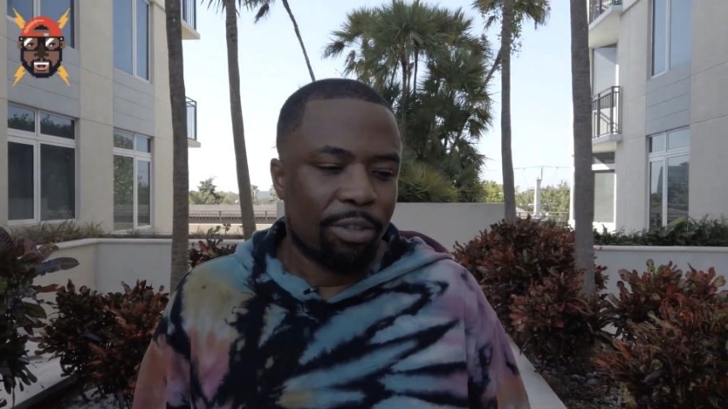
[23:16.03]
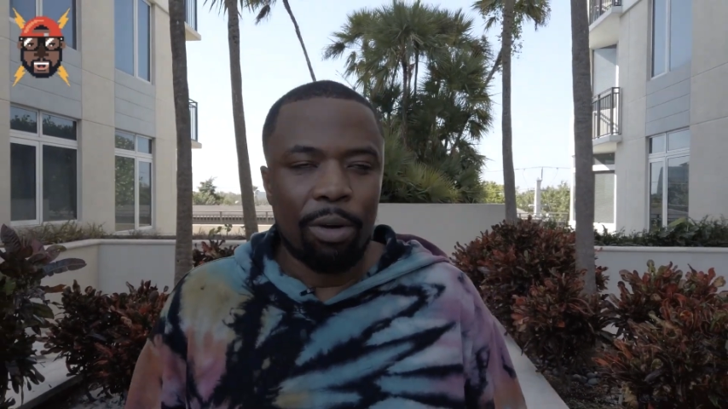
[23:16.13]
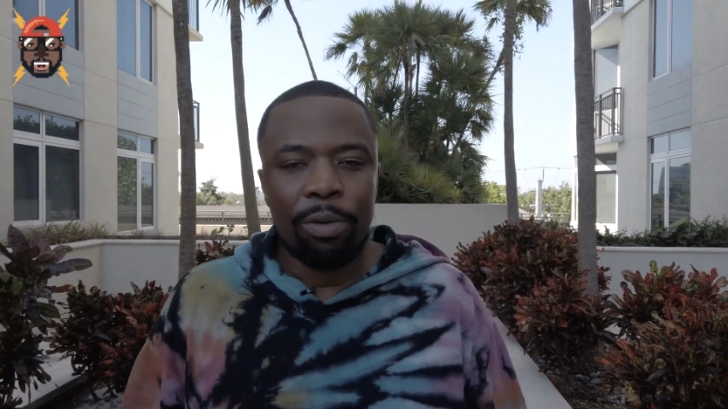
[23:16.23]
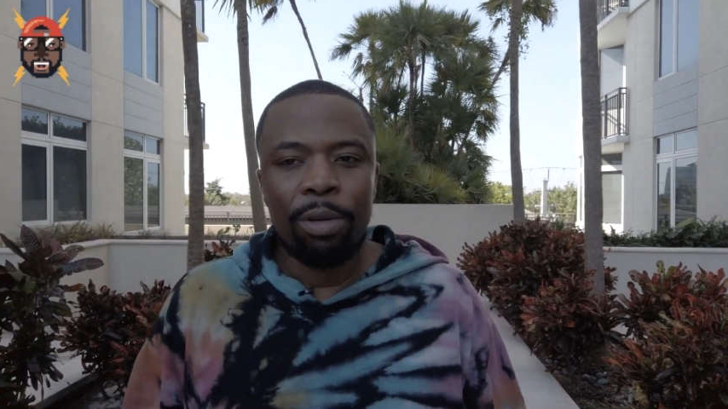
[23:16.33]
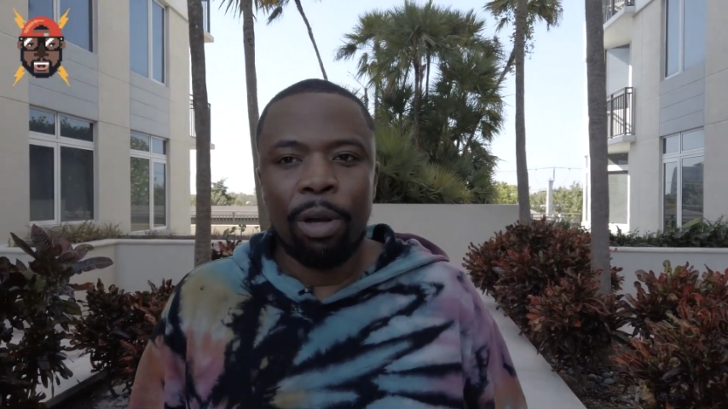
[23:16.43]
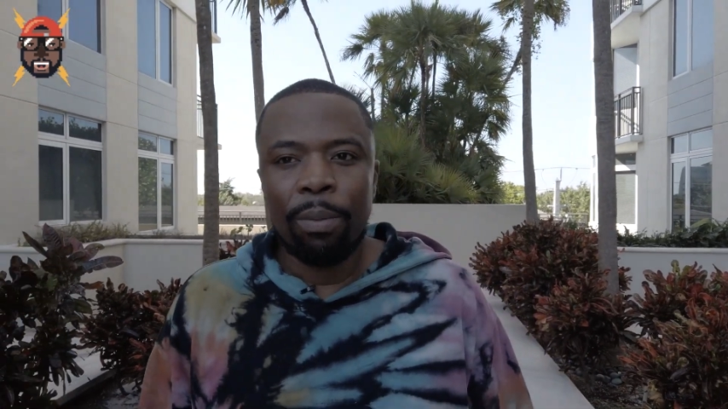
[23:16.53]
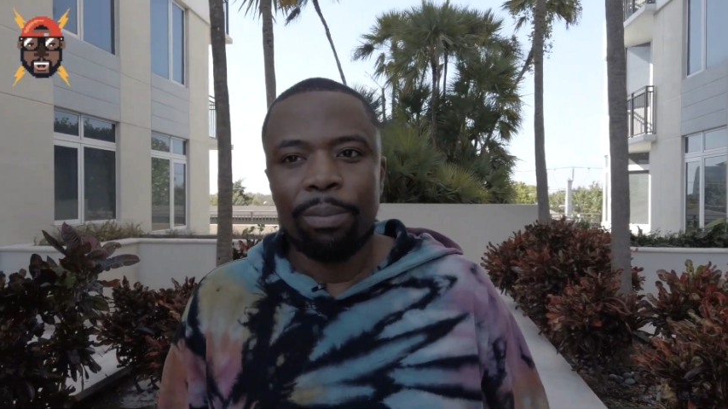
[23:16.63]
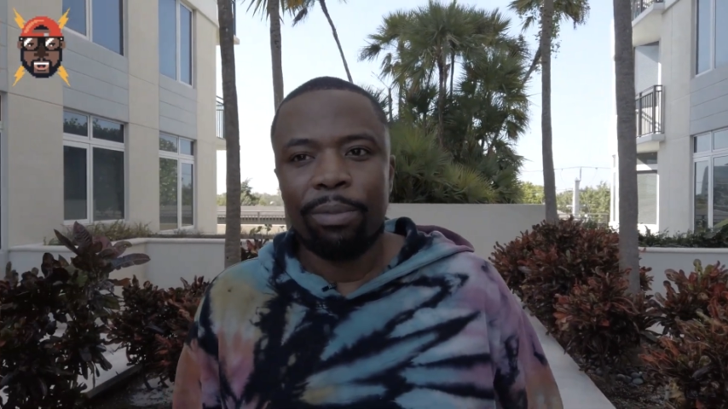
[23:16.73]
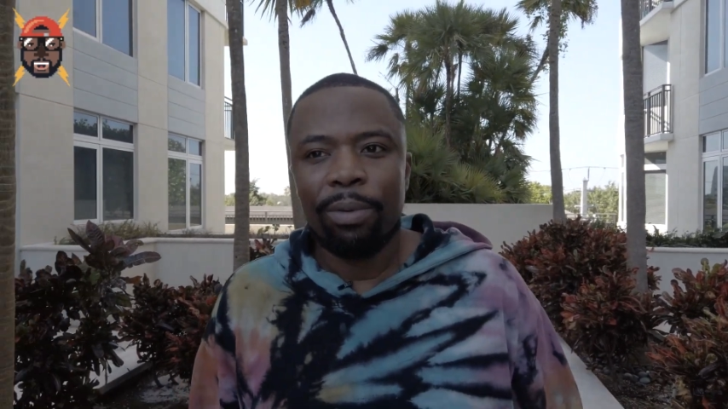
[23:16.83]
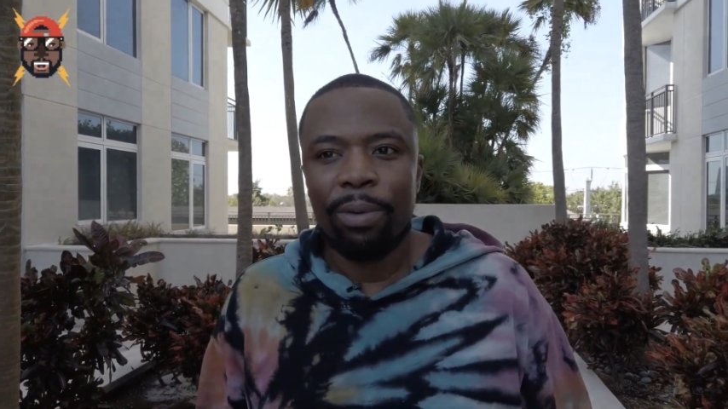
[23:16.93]
So, you know,
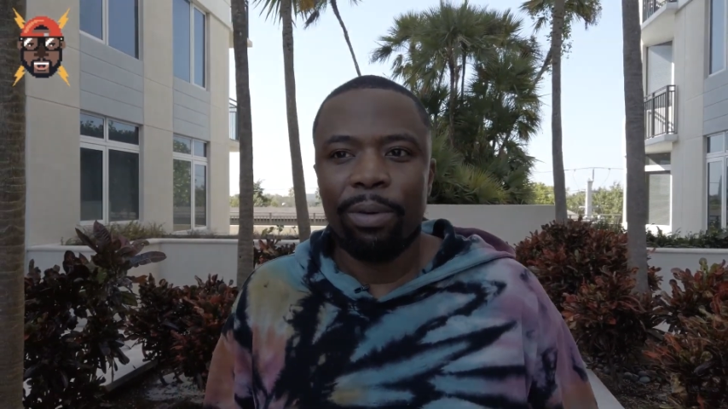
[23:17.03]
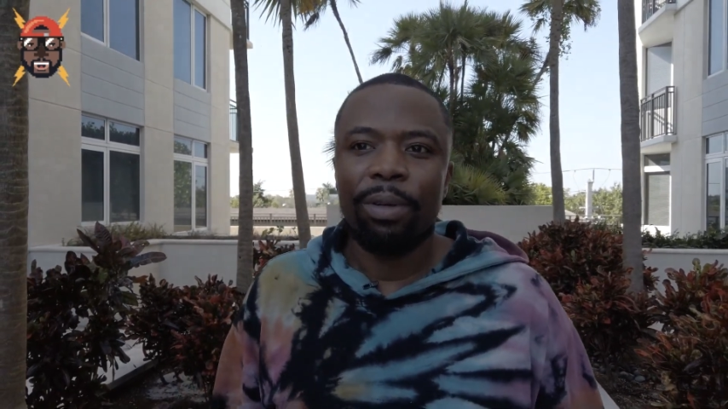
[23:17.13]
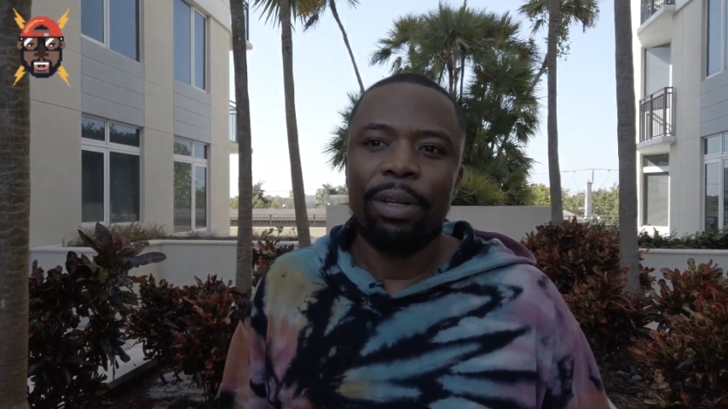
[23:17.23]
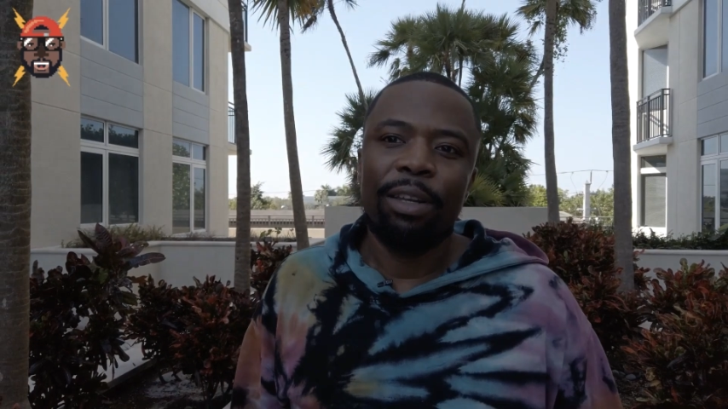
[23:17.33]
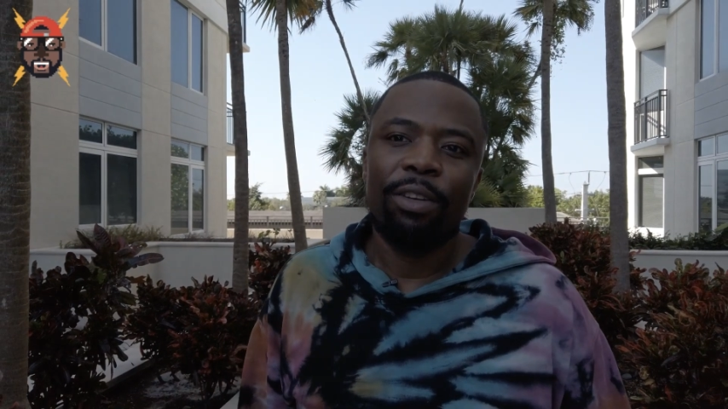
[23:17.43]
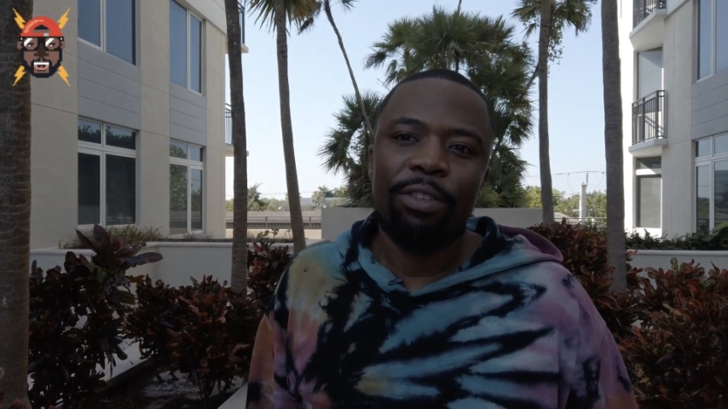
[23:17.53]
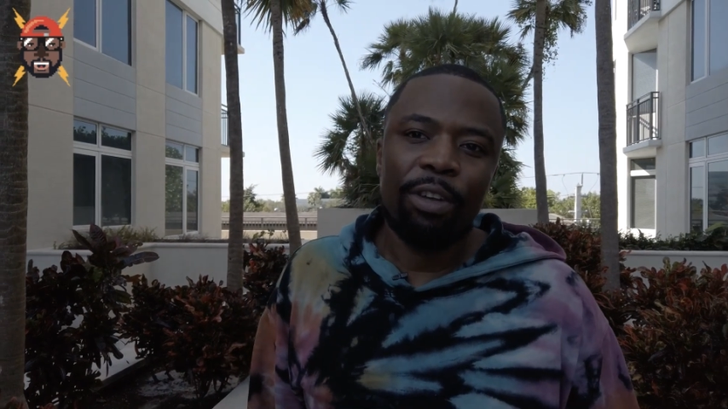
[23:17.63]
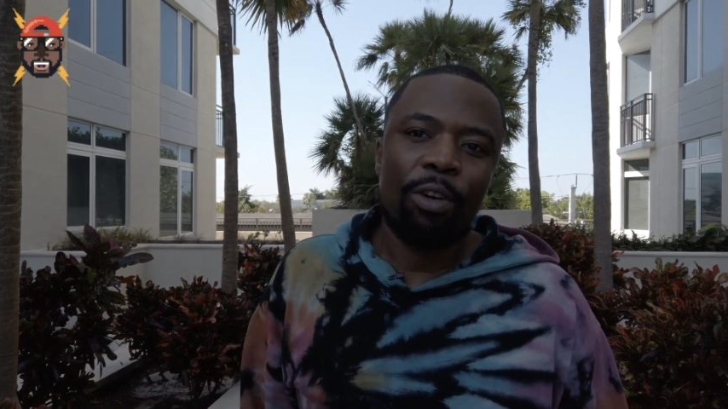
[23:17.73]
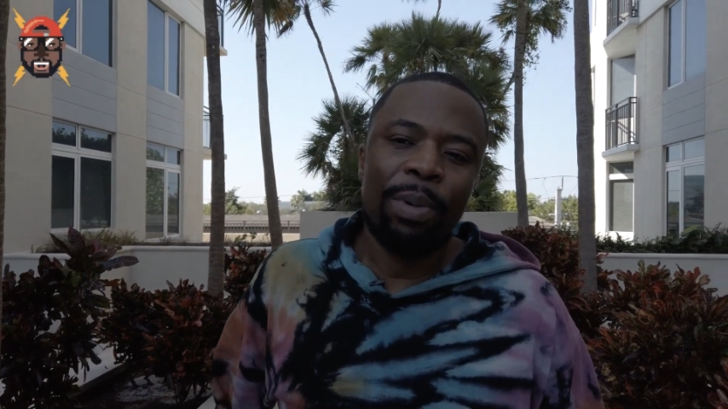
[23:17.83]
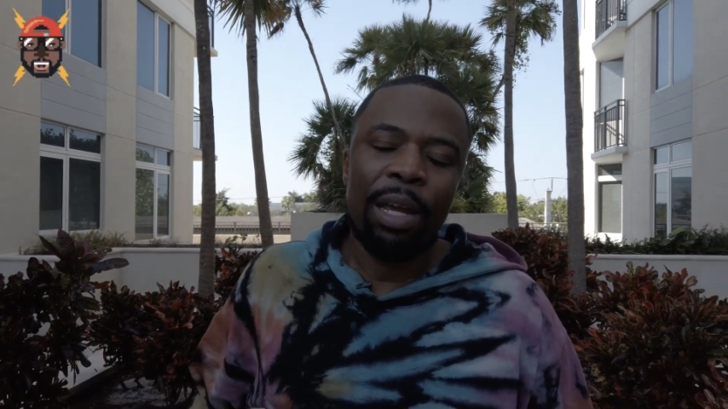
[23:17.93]

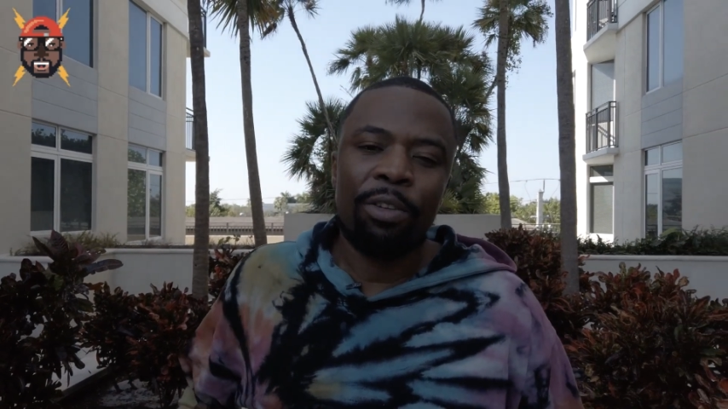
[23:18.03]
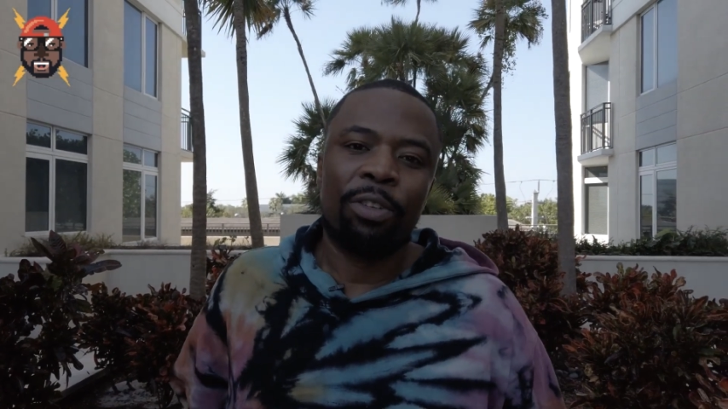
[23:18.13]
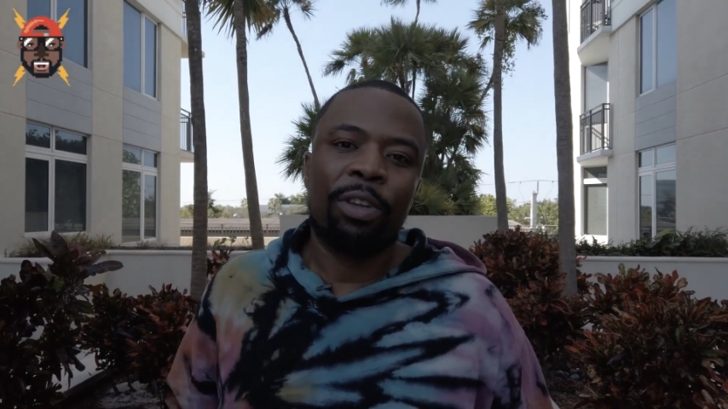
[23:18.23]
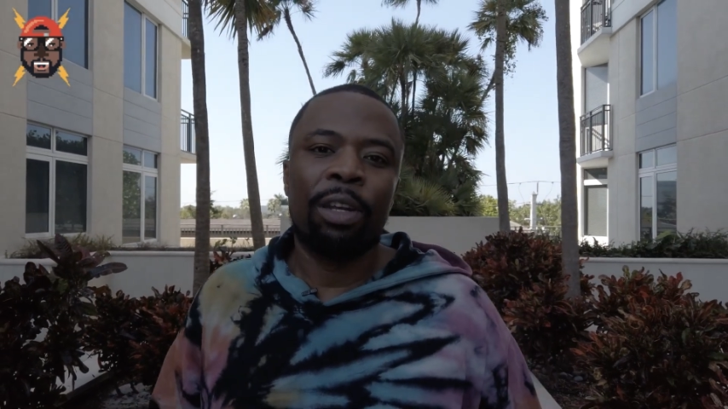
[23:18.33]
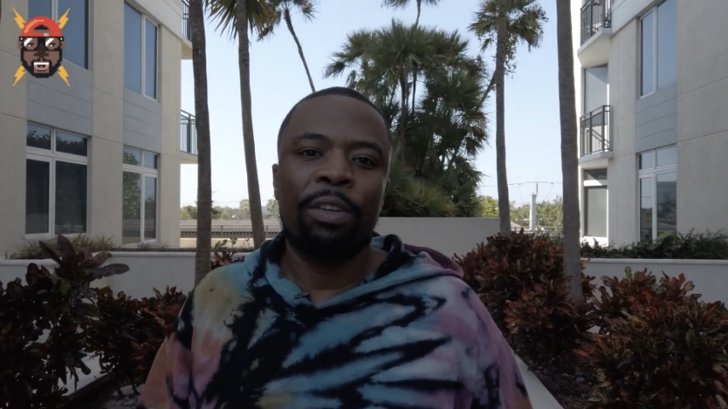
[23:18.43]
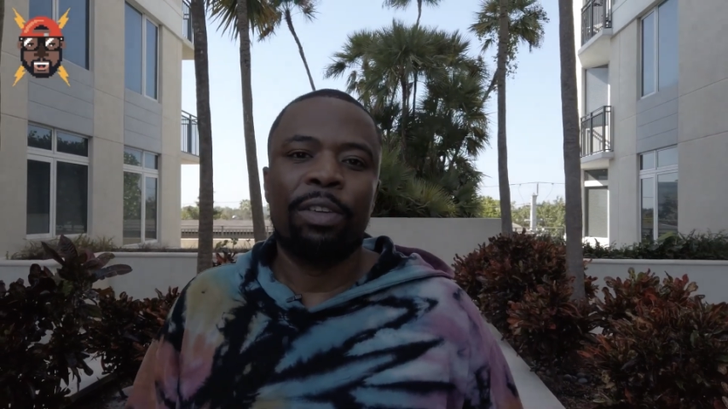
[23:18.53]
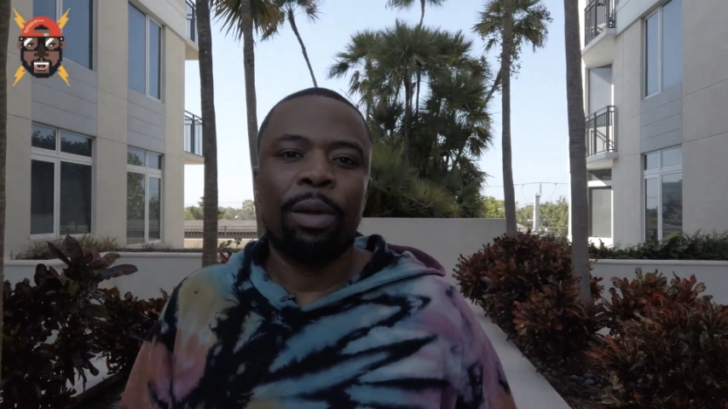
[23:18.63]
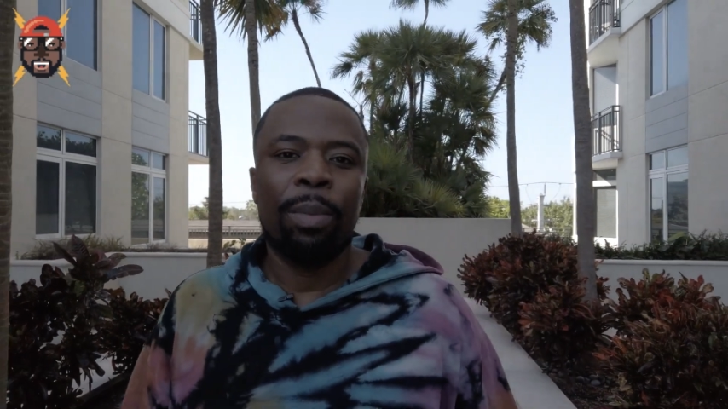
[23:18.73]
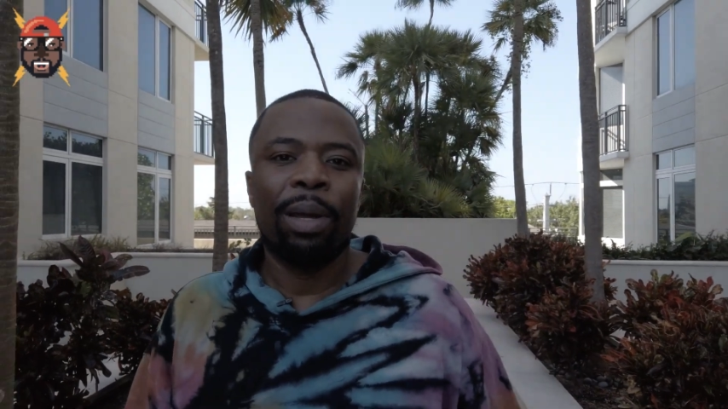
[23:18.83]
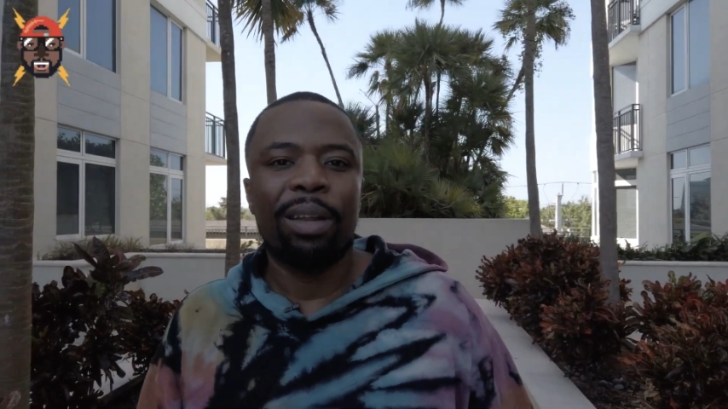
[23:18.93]
shit's gonna be interesting this
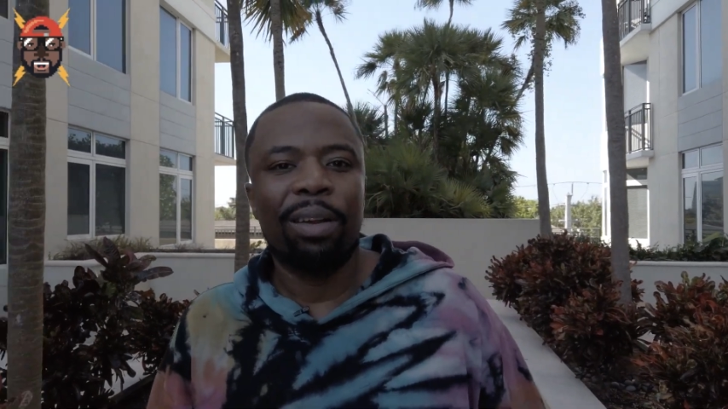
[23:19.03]
year, man,